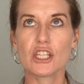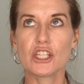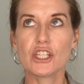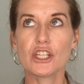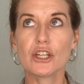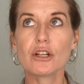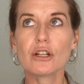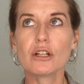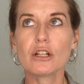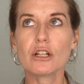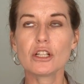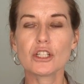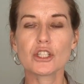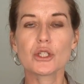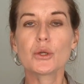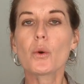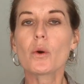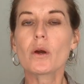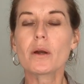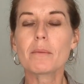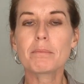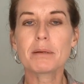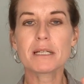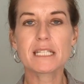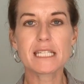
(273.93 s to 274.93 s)

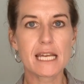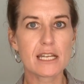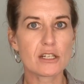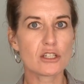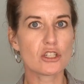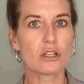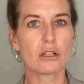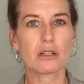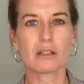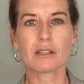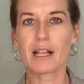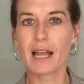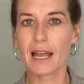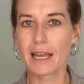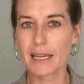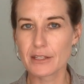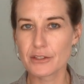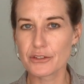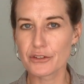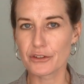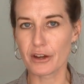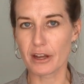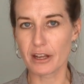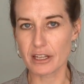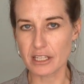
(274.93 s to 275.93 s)
your potential
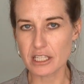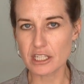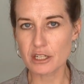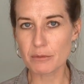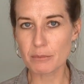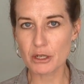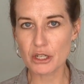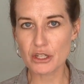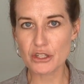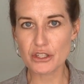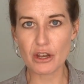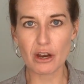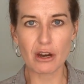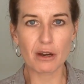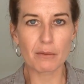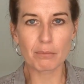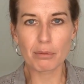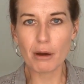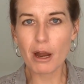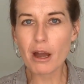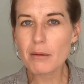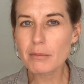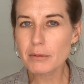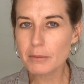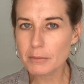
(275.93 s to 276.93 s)
clients or customers are
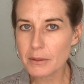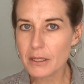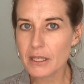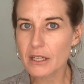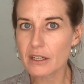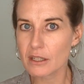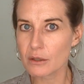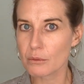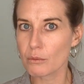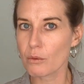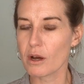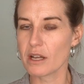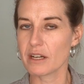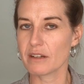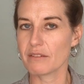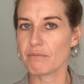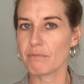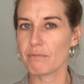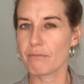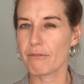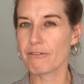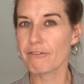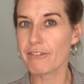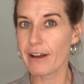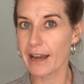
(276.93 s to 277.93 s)
probably going to want
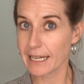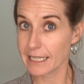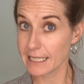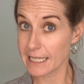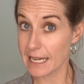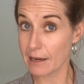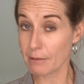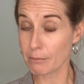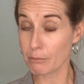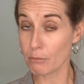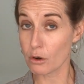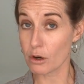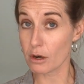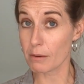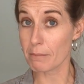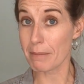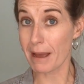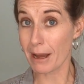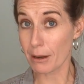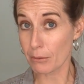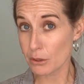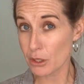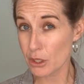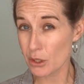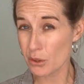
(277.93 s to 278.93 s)
to find out more
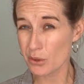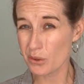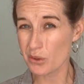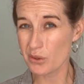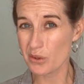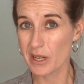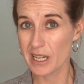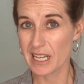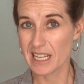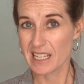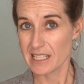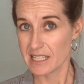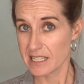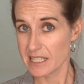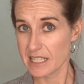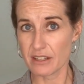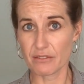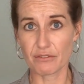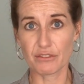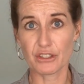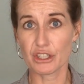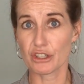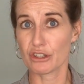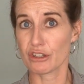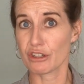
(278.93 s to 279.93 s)
about you,
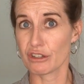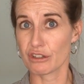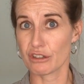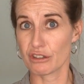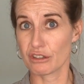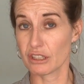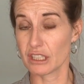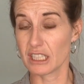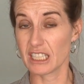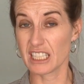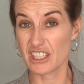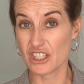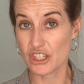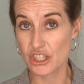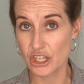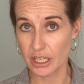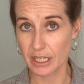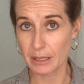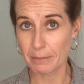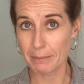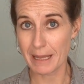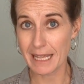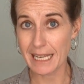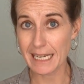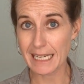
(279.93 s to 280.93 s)
see if you're
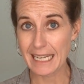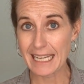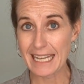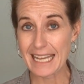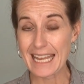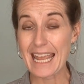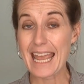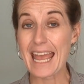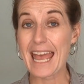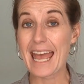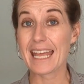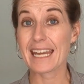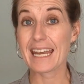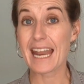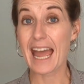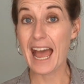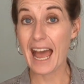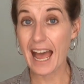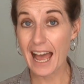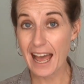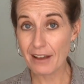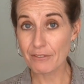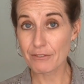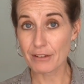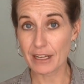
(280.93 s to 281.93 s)
legitimate, and
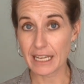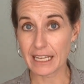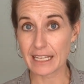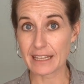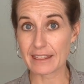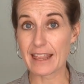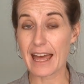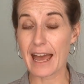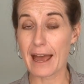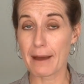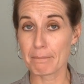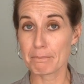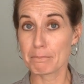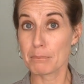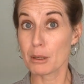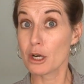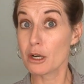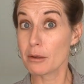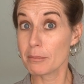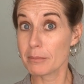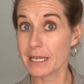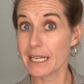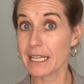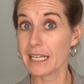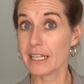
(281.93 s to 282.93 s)
having that
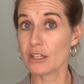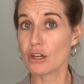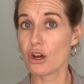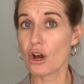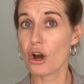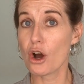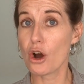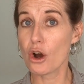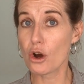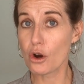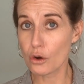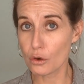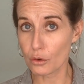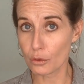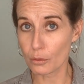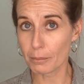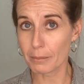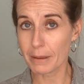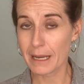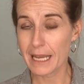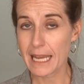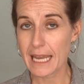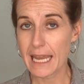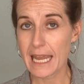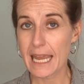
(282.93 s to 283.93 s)
permanent
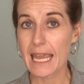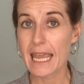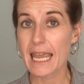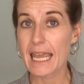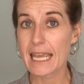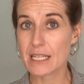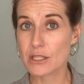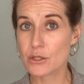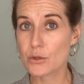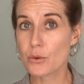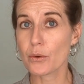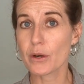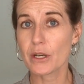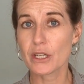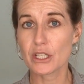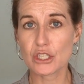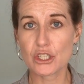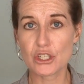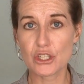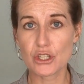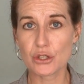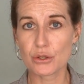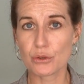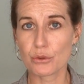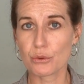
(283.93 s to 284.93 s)
home is
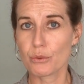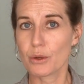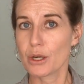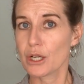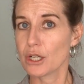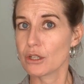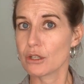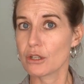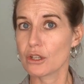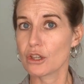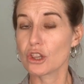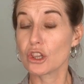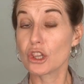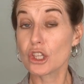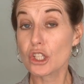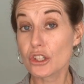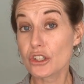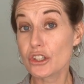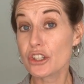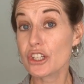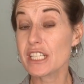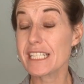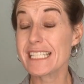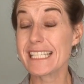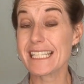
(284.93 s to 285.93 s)
going to
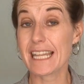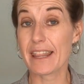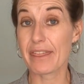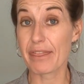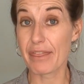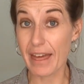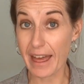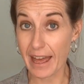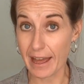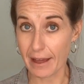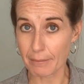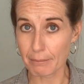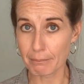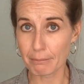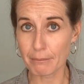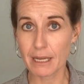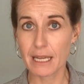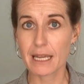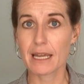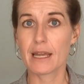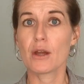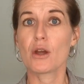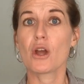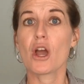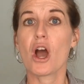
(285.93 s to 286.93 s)
look good to
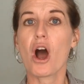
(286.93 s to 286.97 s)
them.